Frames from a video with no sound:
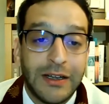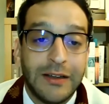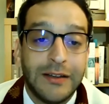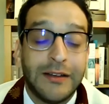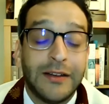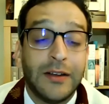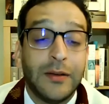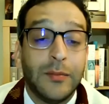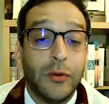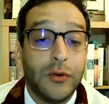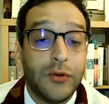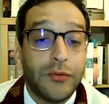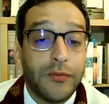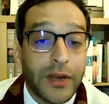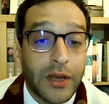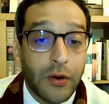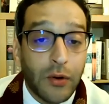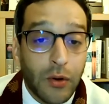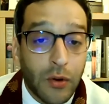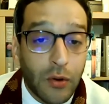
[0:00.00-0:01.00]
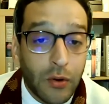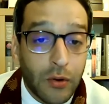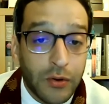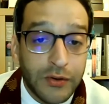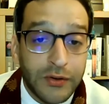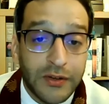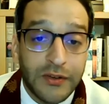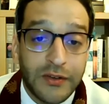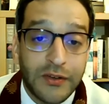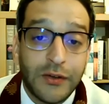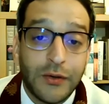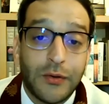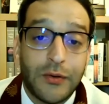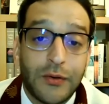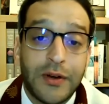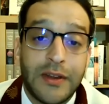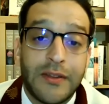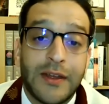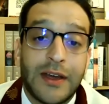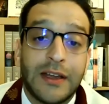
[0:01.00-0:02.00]
Talmud records a
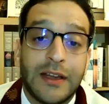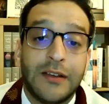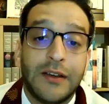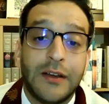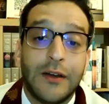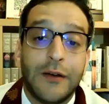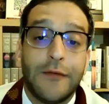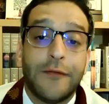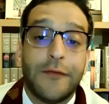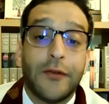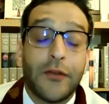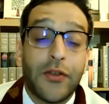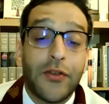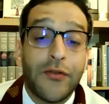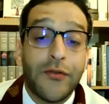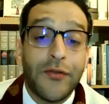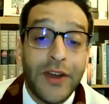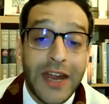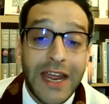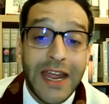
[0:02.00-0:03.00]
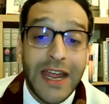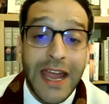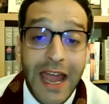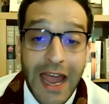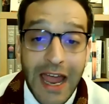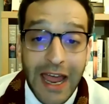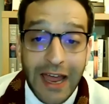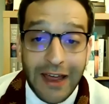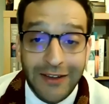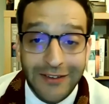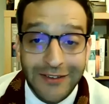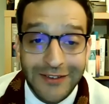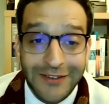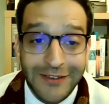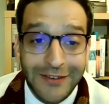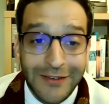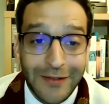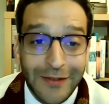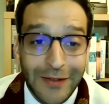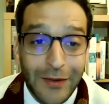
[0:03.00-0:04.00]
story that for 3 years
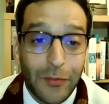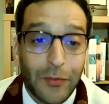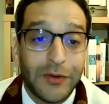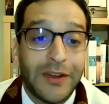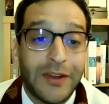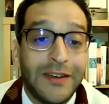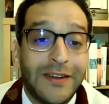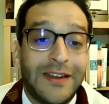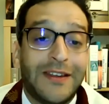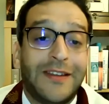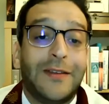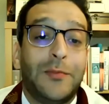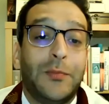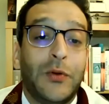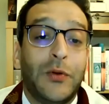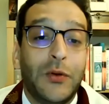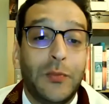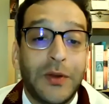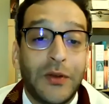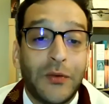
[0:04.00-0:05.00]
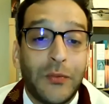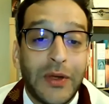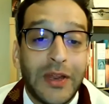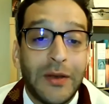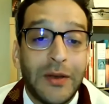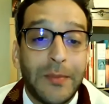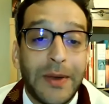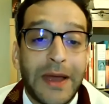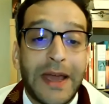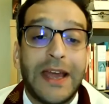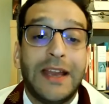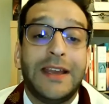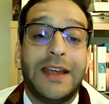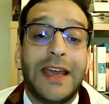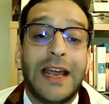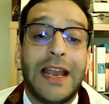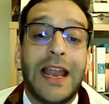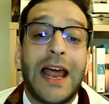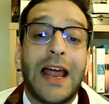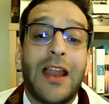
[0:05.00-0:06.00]
there was a dispute between Beit
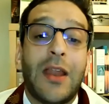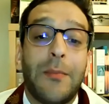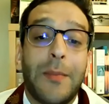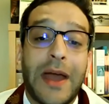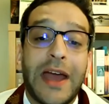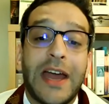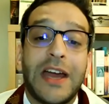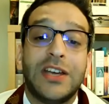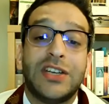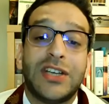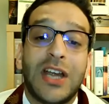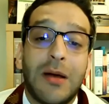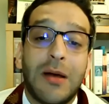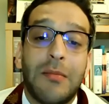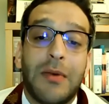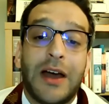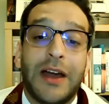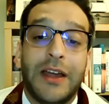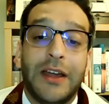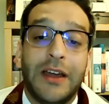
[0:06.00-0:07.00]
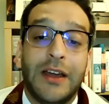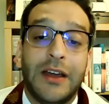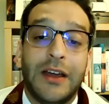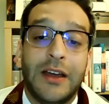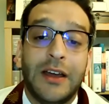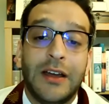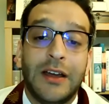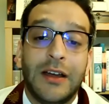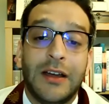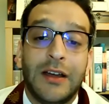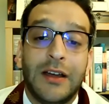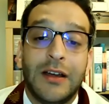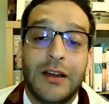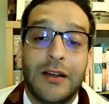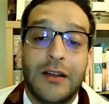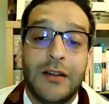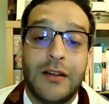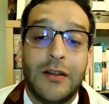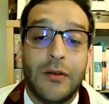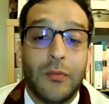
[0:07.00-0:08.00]
Hillel and Beit Shammai.
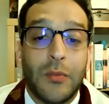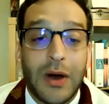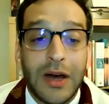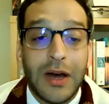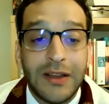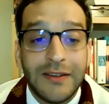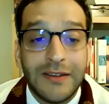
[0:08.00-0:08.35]
One